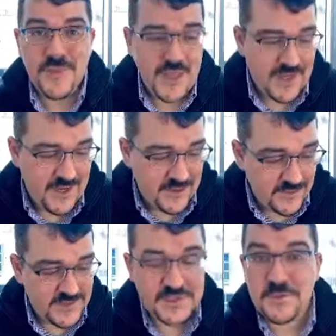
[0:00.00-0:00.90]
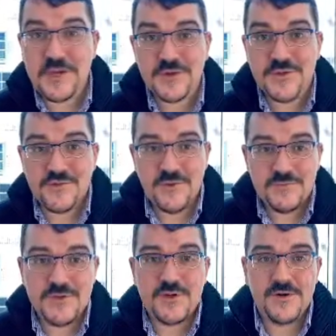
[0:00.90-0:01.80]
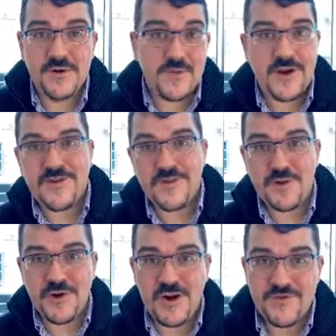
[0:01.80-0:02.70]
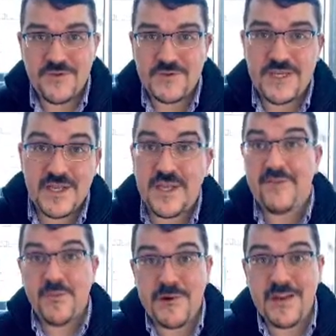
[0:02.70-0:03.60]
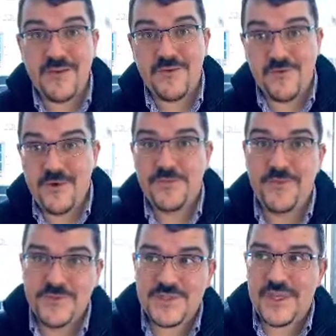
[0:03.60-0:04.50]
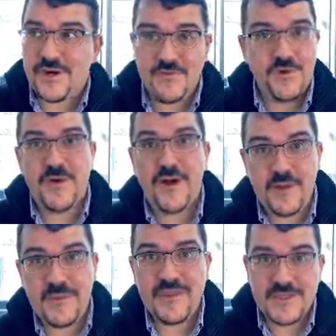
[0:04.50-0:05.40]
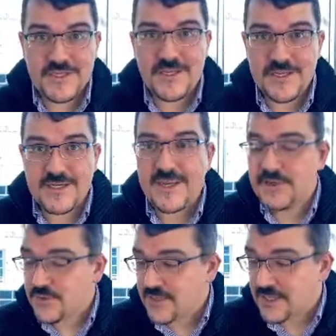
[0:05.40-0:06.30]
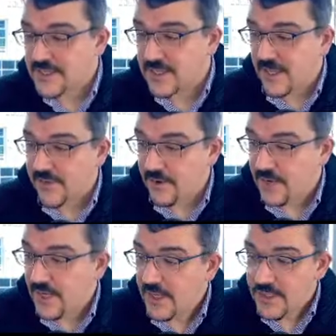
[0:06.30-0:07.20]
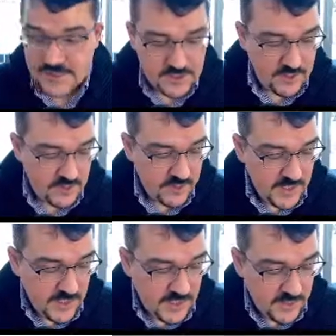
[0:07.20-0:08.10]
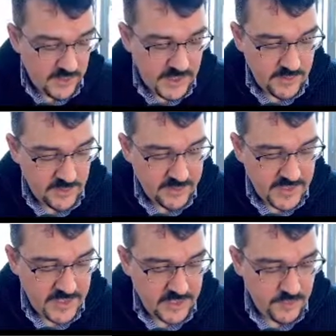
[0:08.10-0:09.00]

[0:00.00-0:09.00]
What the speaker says: and use the speakers in the room, so you won't have to put your headphones in, and everybody in the room who's there will all be listening to 1020 together. So it would be,